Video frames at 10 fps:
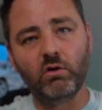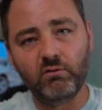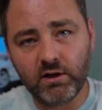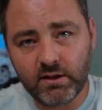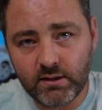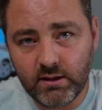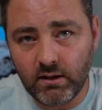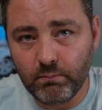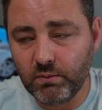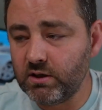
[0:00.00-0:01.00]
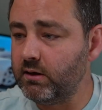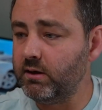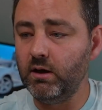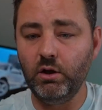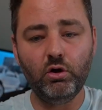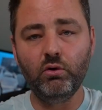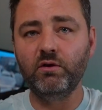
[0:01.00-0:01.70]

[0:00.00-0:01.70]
obviously does, you know,